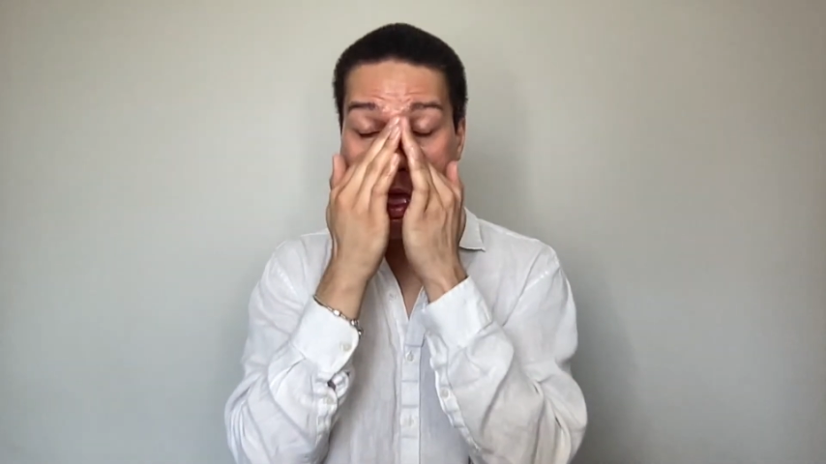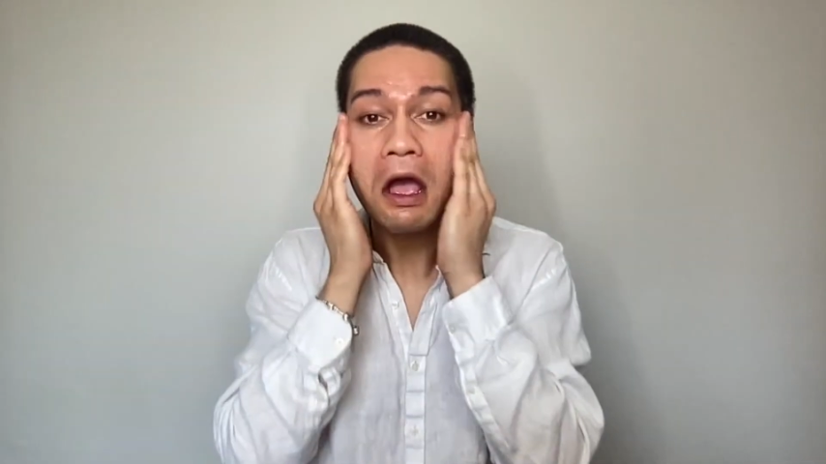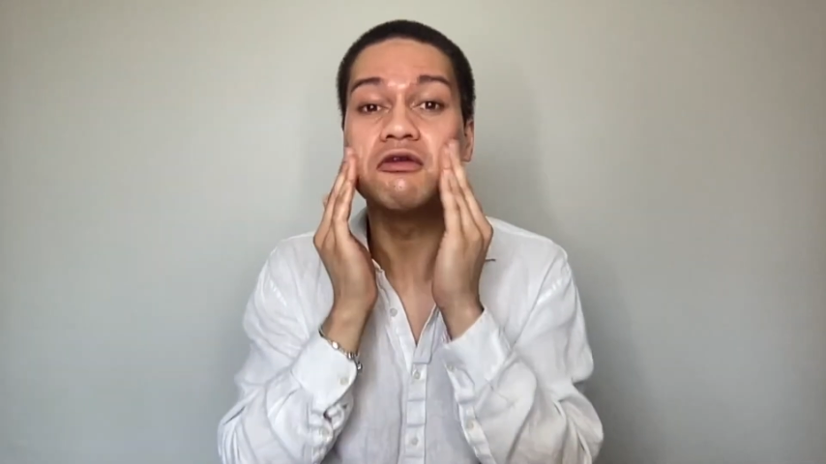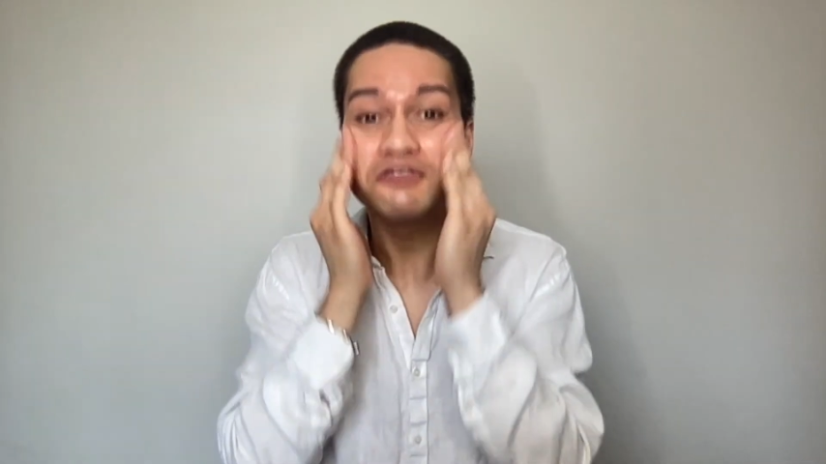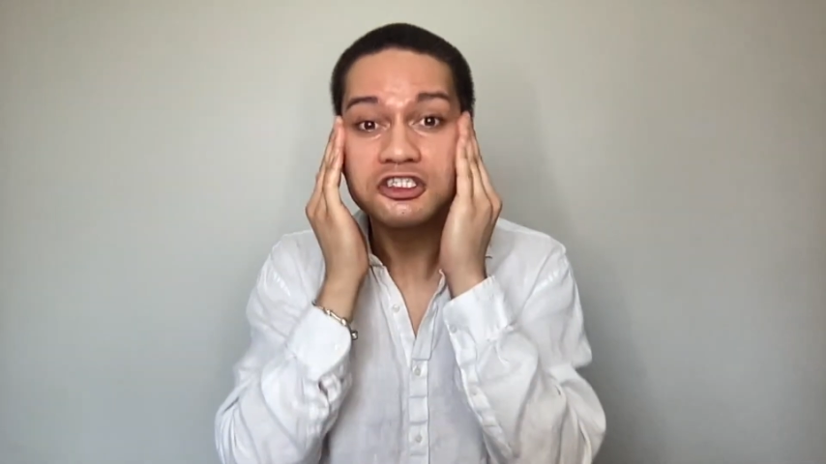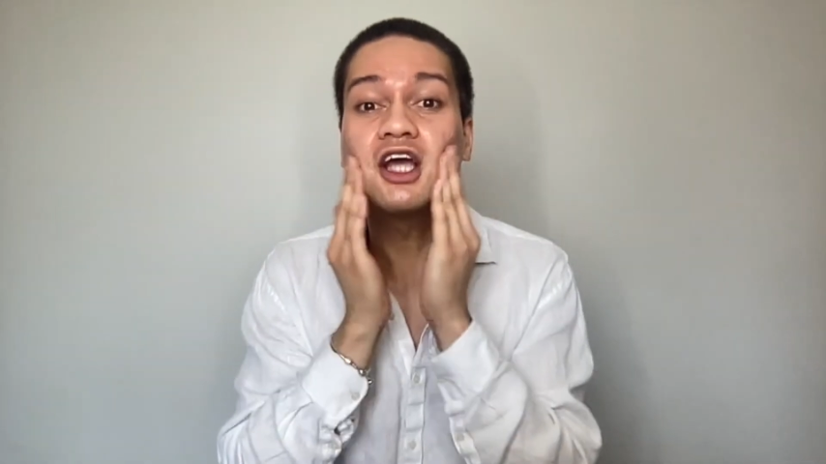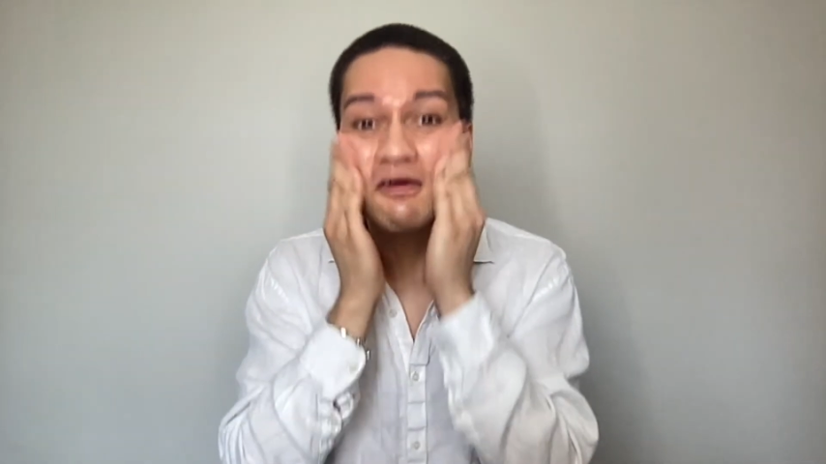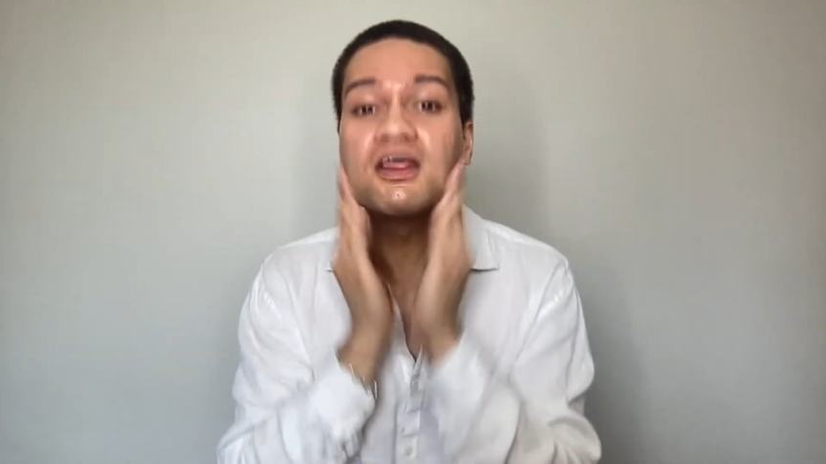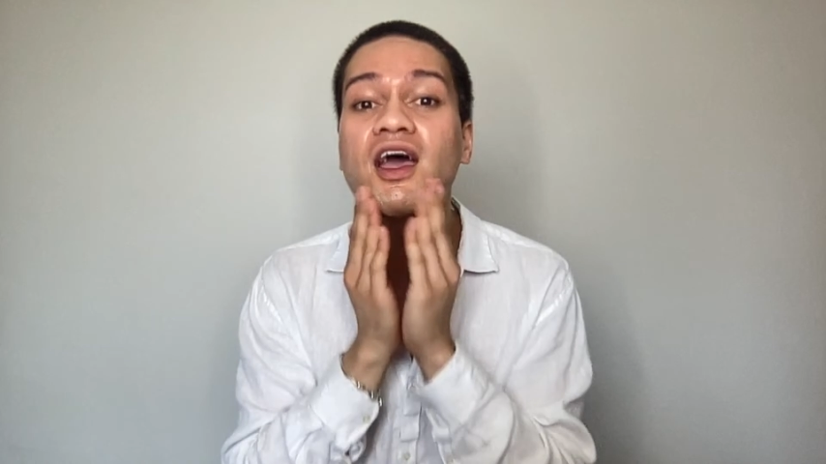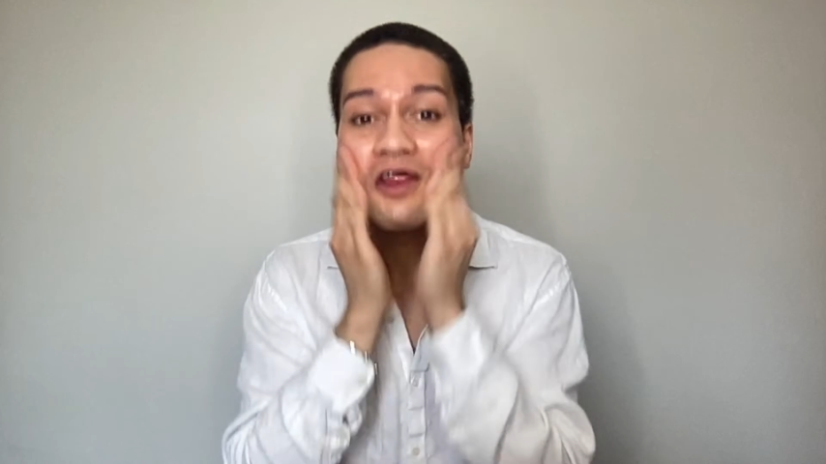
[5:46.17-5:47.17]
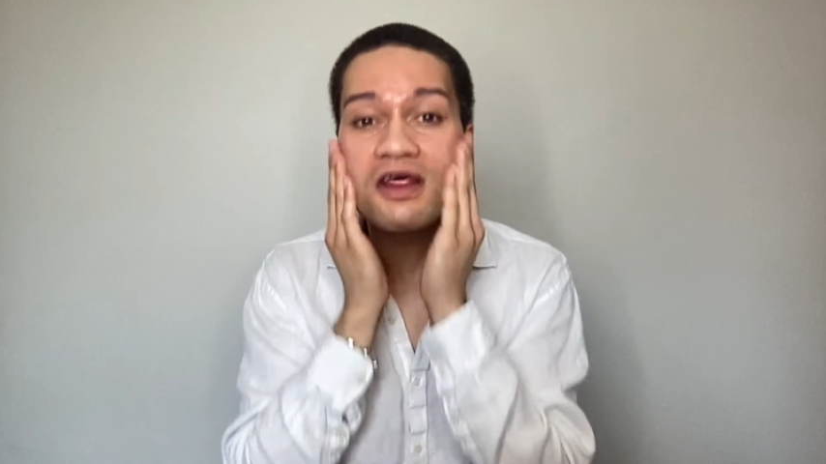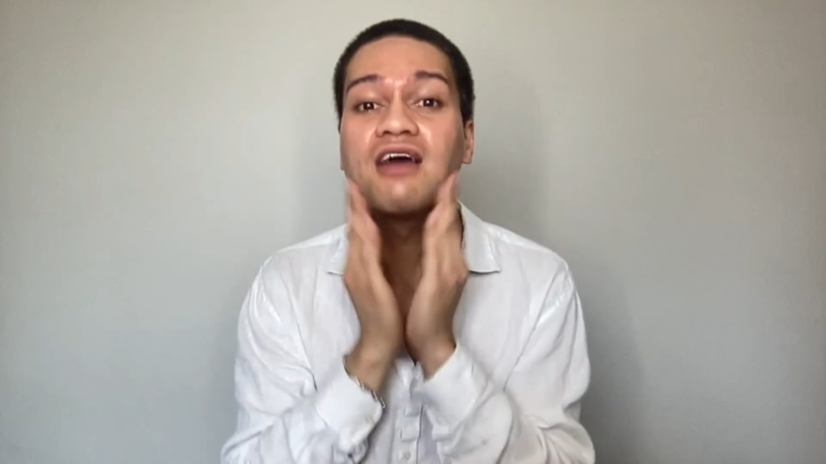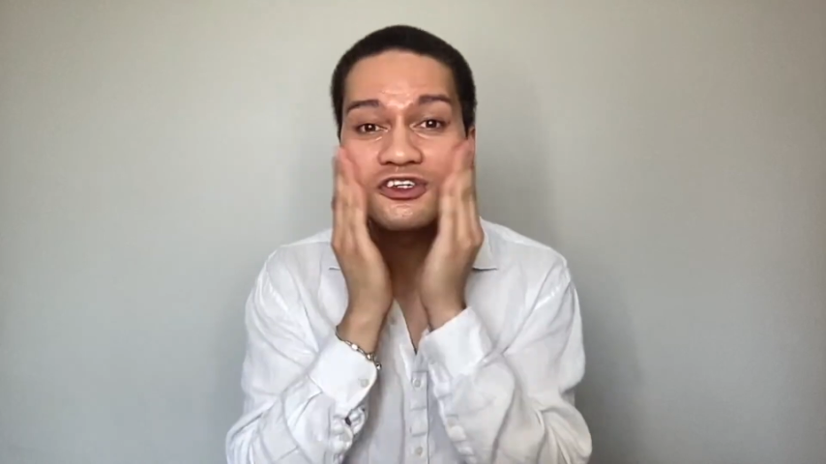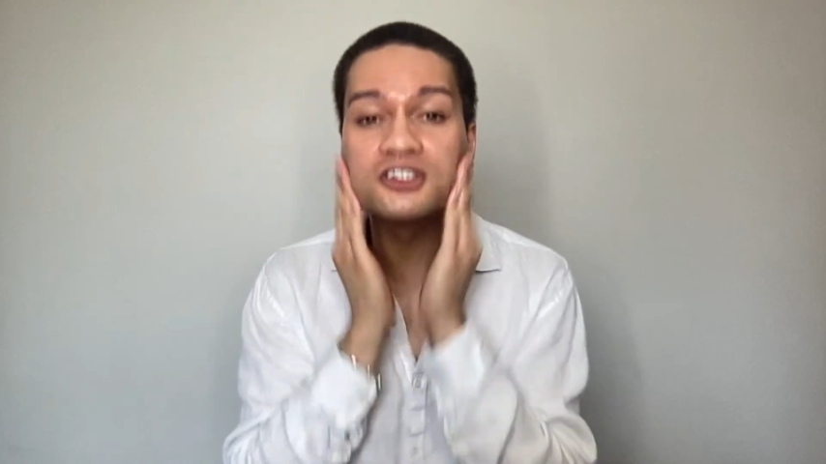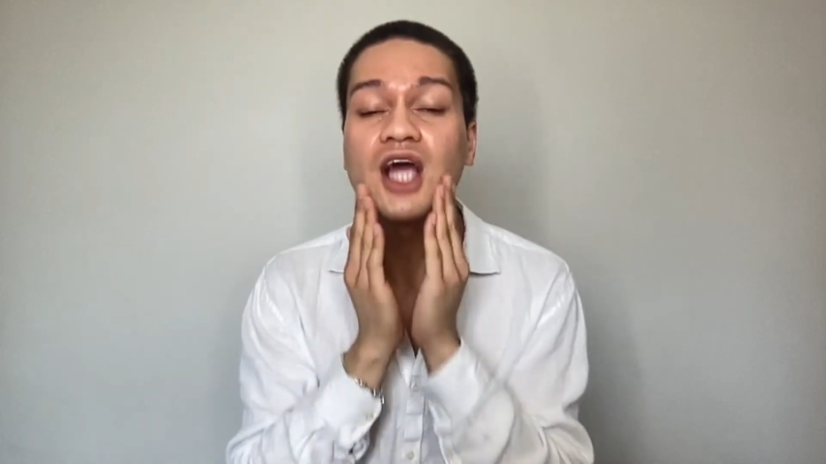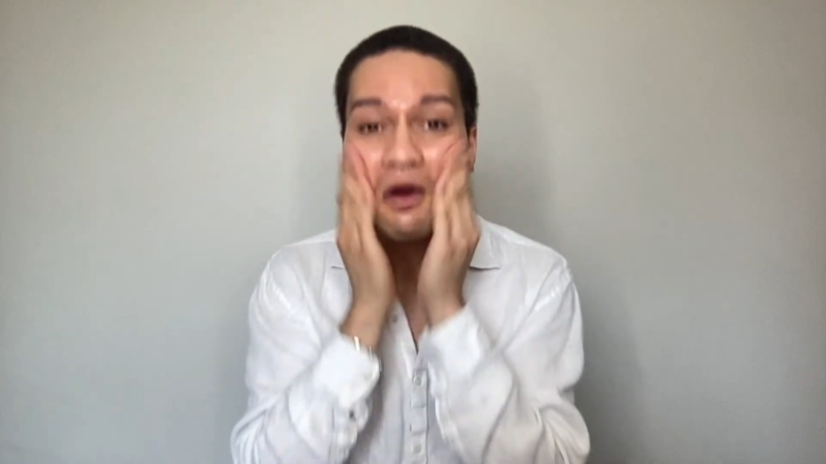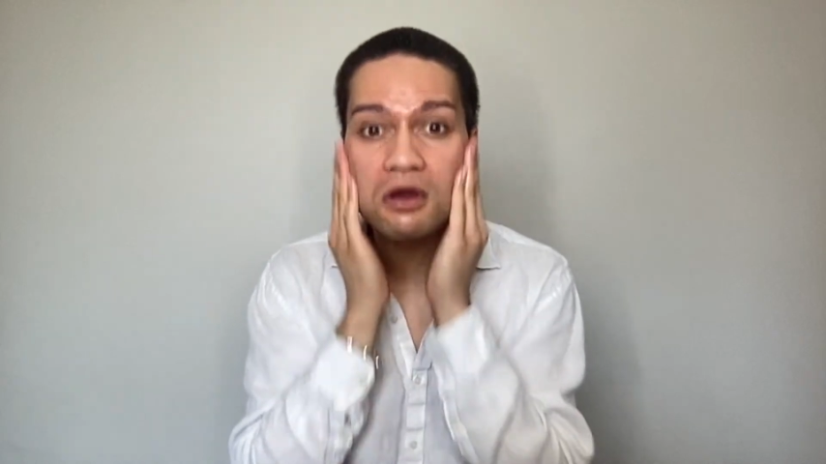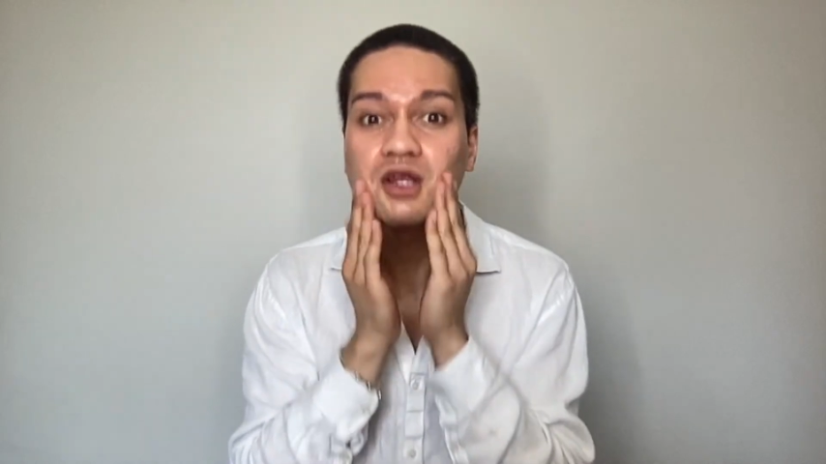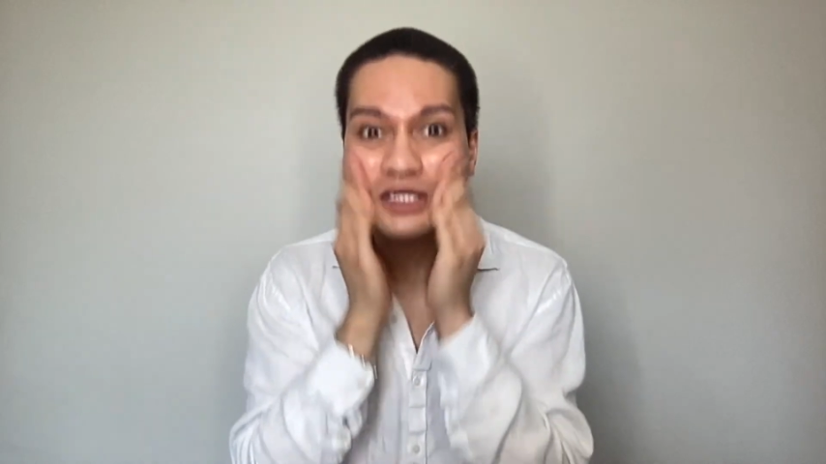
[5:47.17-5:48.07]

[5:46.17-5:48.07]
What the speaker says: I've shaved and I've showered,